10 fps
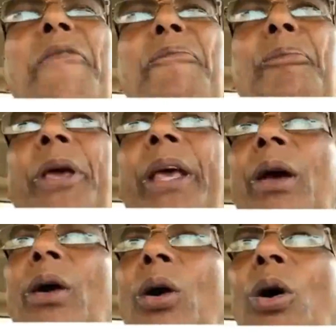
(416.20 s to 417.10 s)

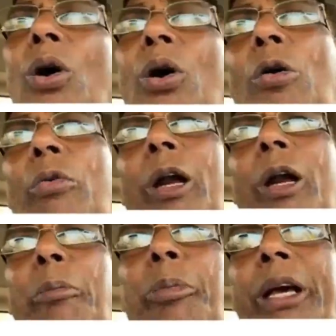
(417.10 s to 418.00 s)
FPO will
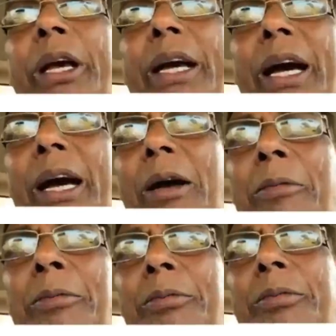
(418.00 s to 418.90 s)

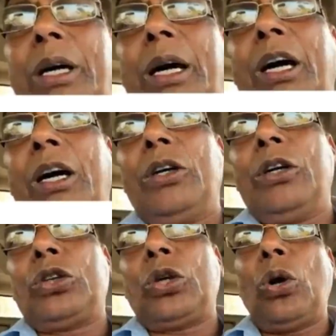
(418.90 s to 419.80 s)
become
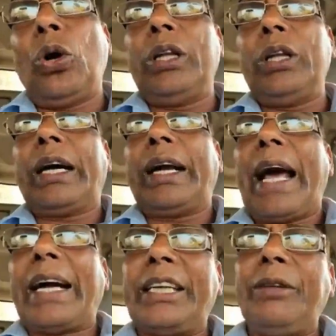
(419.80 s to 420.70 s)
through the
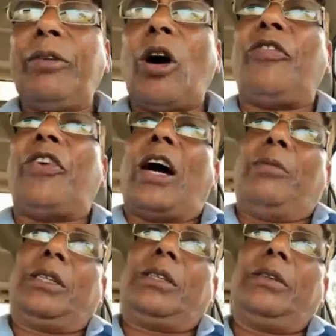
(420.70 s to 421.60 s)
collective of
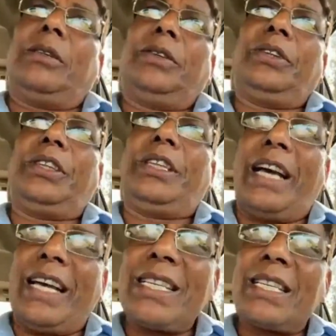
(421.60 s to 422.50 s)
farmers.
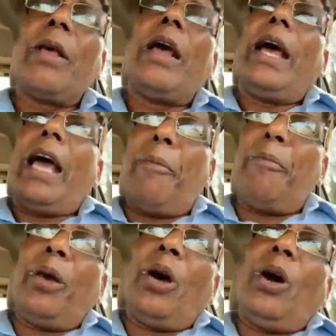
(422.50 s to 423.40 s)
Yes,
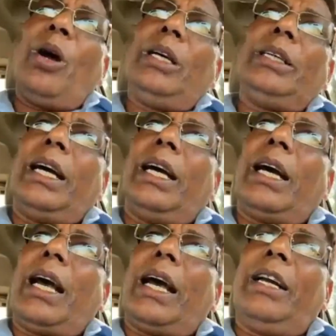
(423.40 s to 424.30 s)
FPO is a
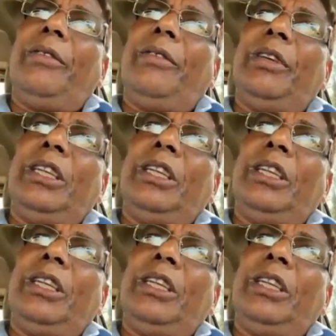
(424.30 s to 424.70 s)
agribusiness